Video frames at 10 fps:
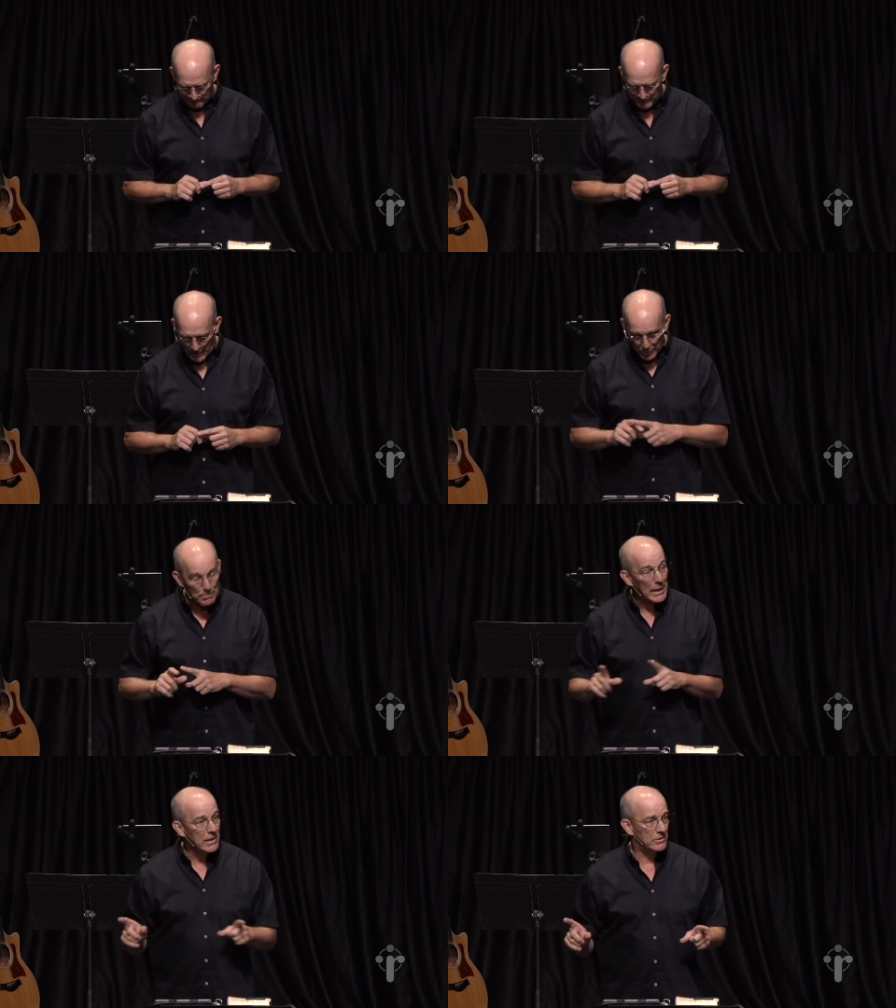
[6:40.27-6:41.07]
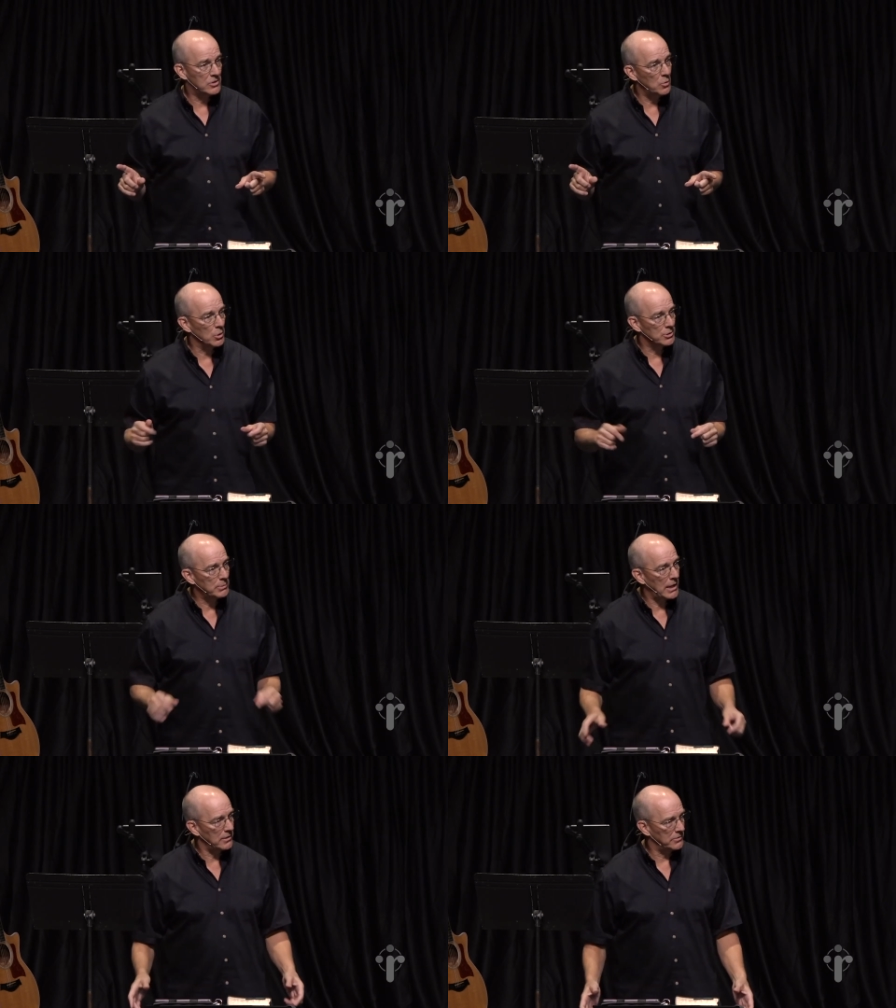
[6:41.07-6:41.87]
They were pagans who
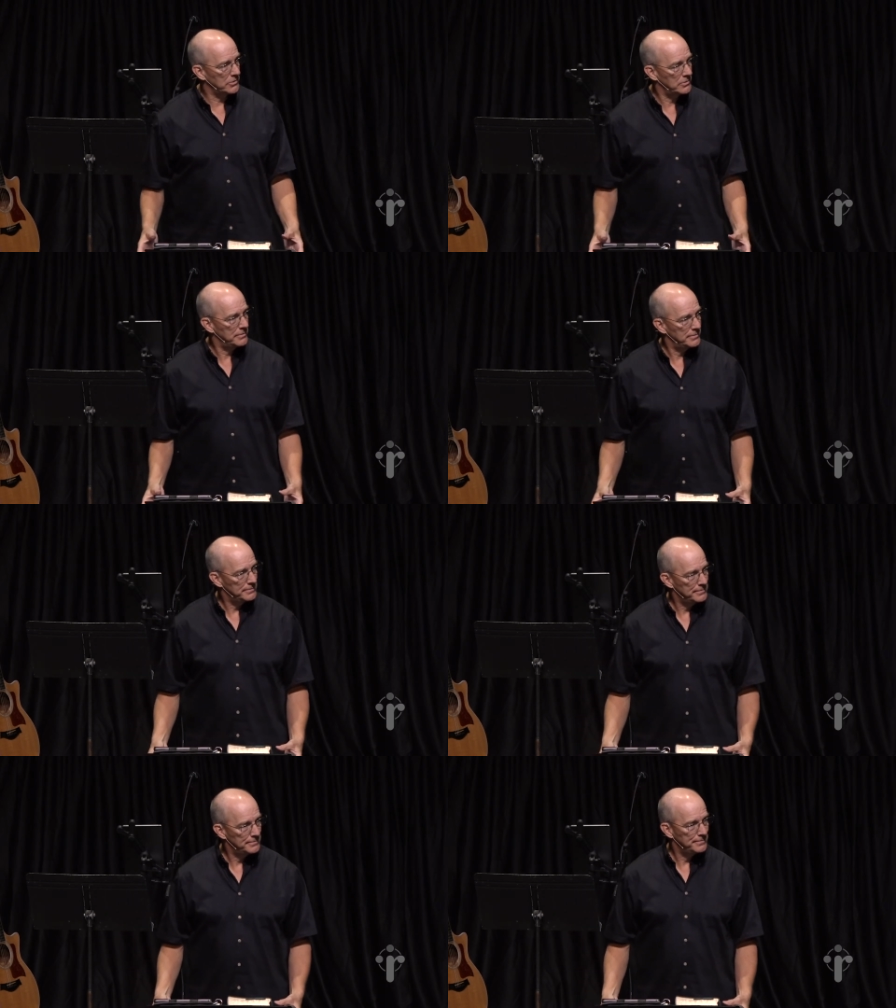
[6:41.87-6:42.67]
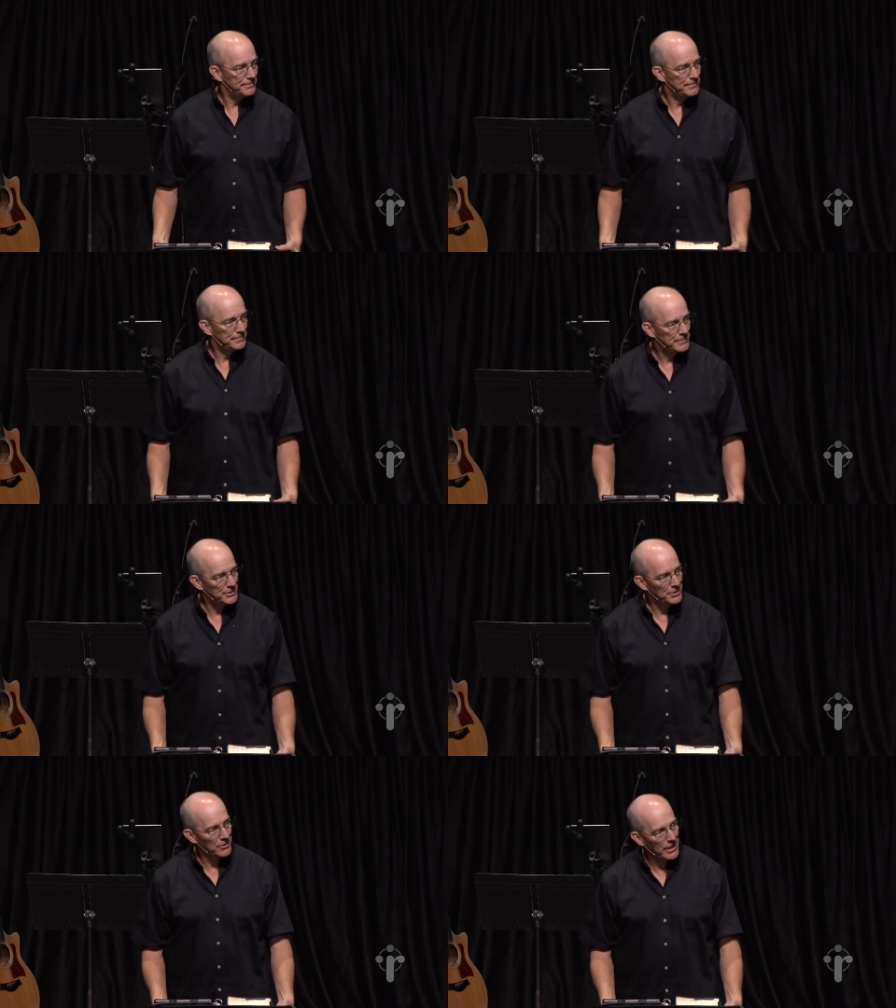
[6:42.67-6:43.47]
worshiped idols.
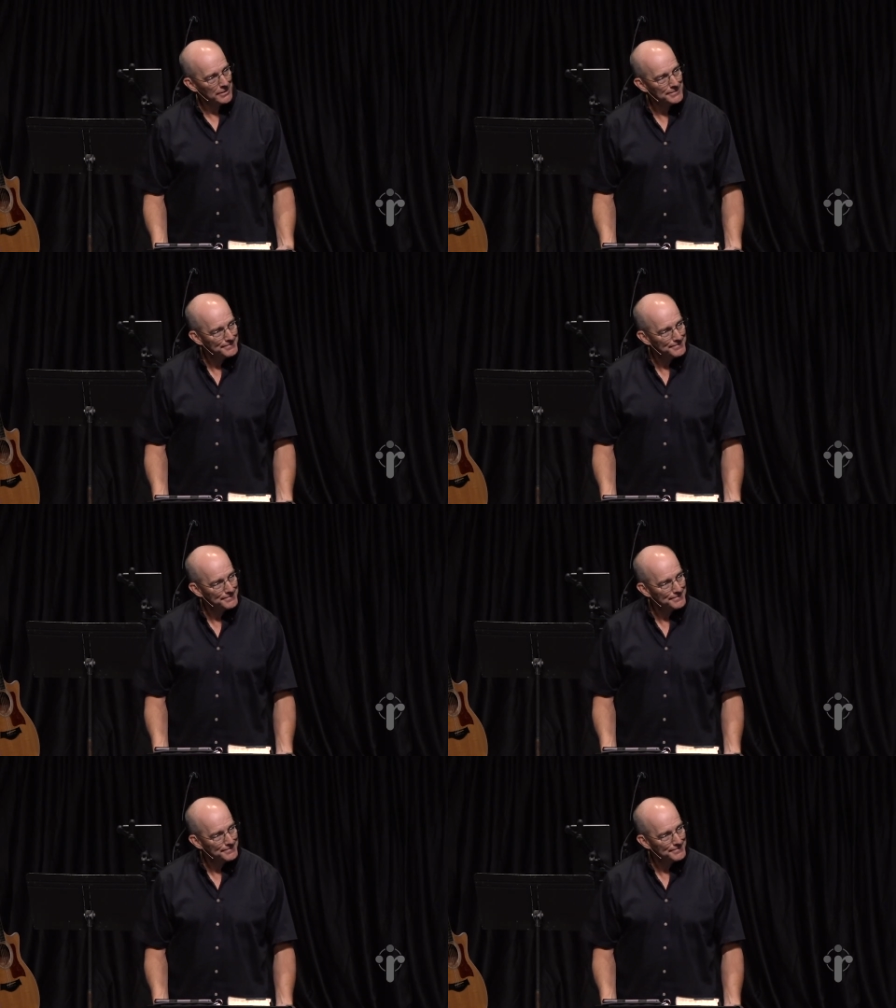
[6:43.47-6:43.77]
Did you know that?